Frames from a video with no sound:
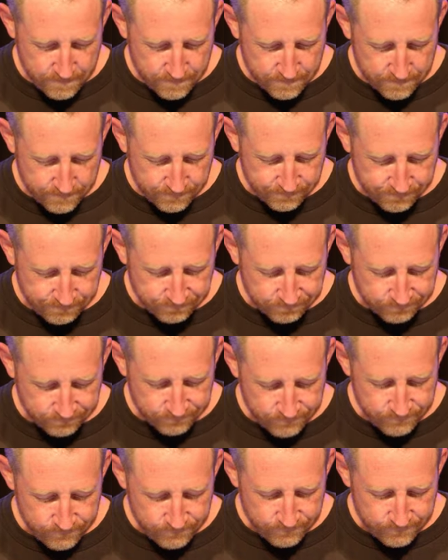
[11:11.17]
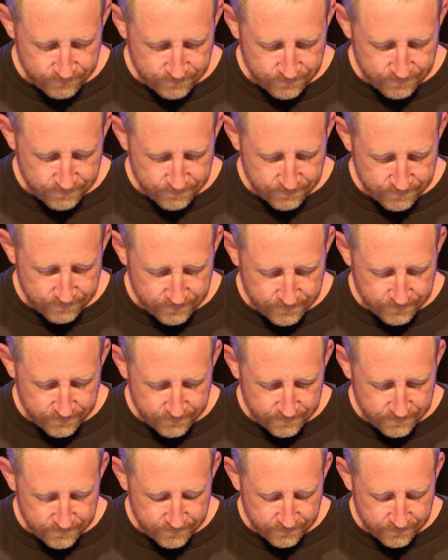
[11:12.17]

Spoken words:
Nothing is said.